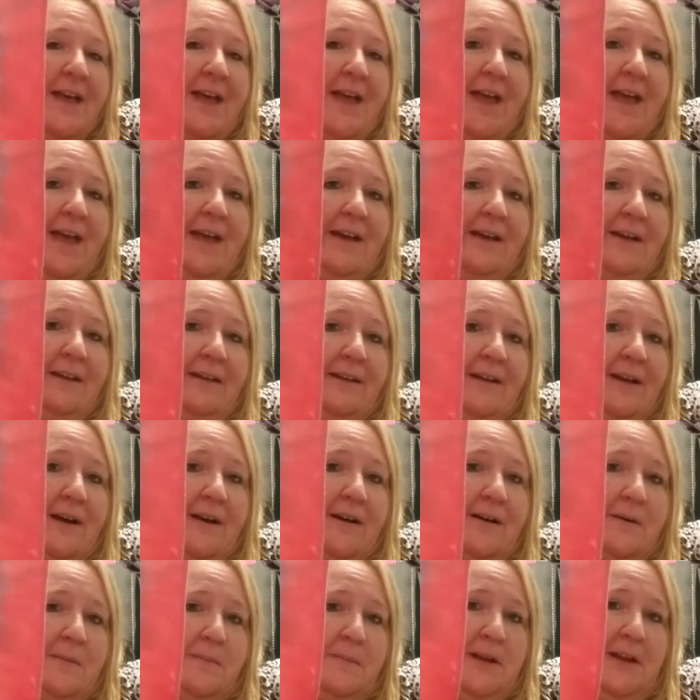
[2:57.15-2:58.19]
And
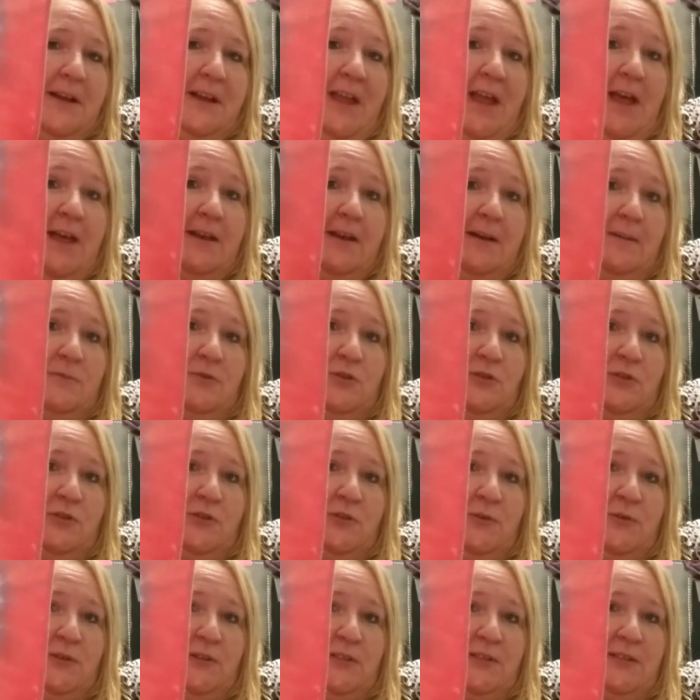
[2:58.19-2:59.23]
again, I'm just
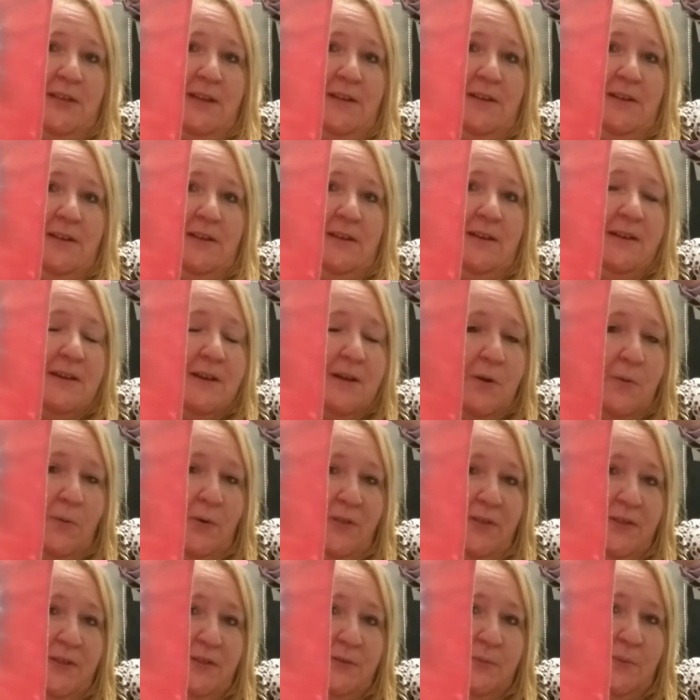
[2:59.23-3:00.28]
so excited
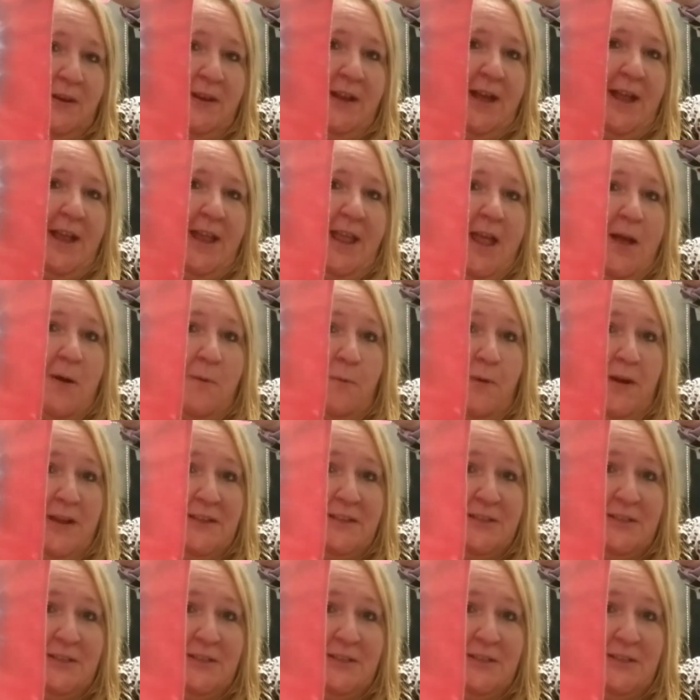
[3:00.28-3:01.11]
with this one. I can't wait to